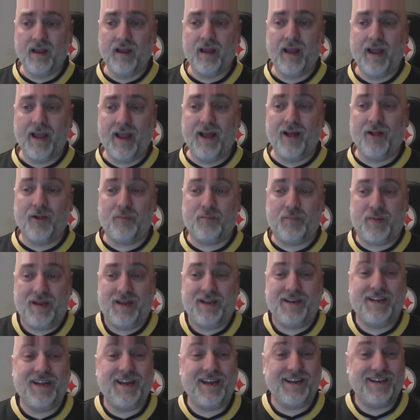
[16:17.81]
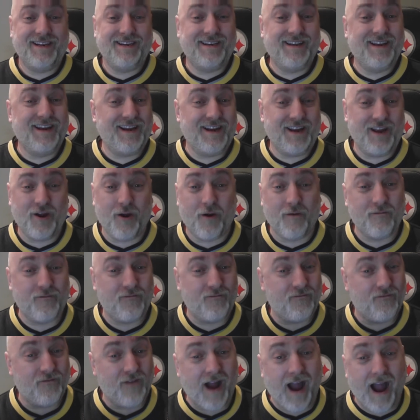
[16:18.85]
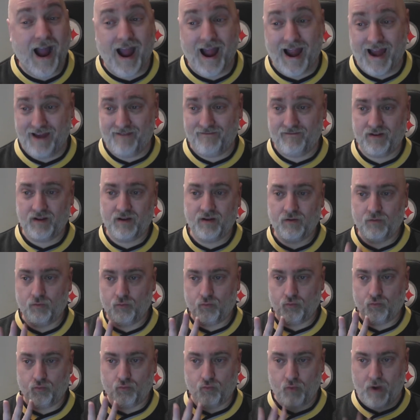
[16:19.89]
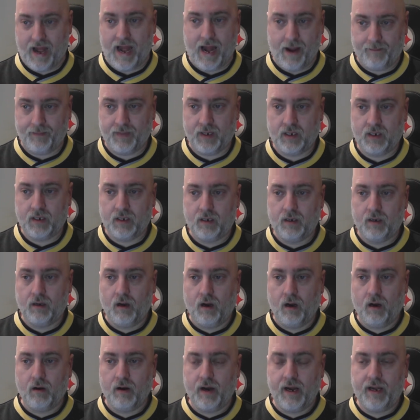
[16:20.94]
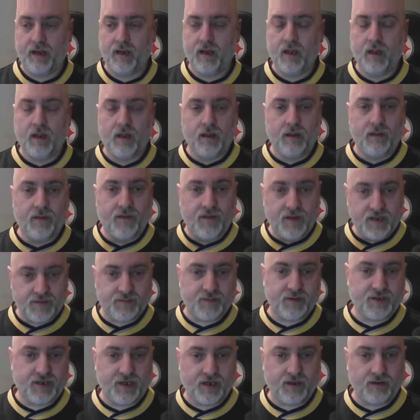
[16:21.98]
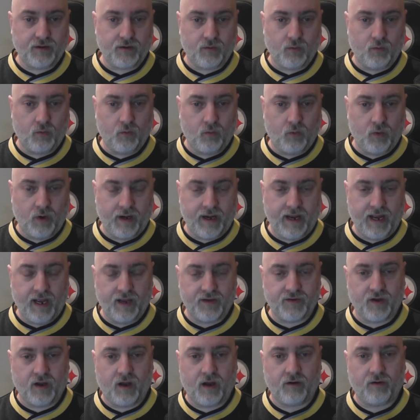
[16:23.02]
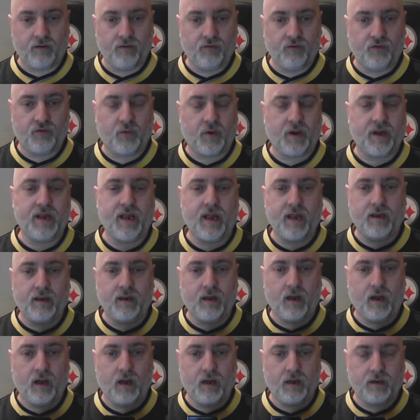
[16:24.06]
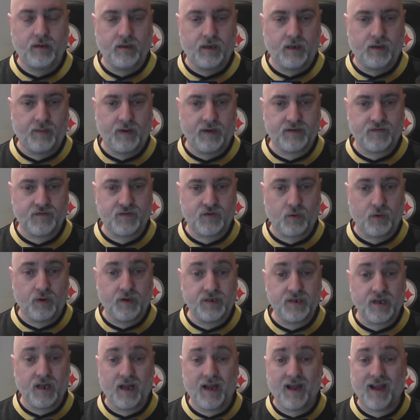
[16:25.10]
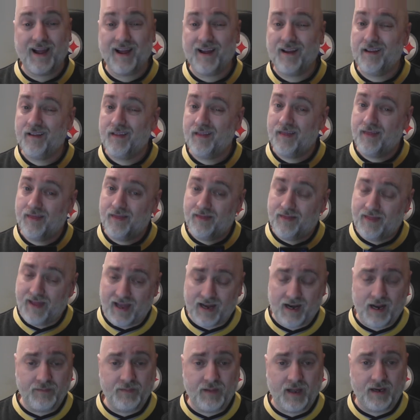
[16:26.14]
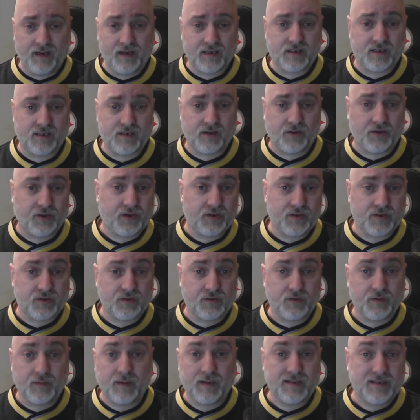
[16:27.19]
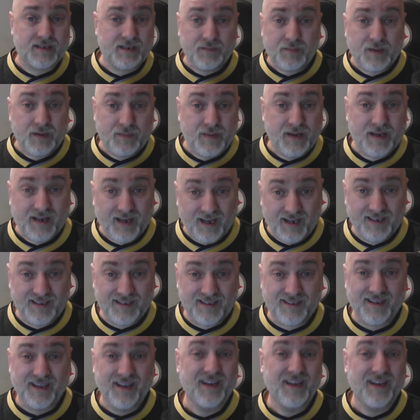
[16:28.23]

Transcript: LPD DDR5 RAM. All right. This particular one has 128 gigabytes of storage. That I'm not necessarily concerned about, simply because,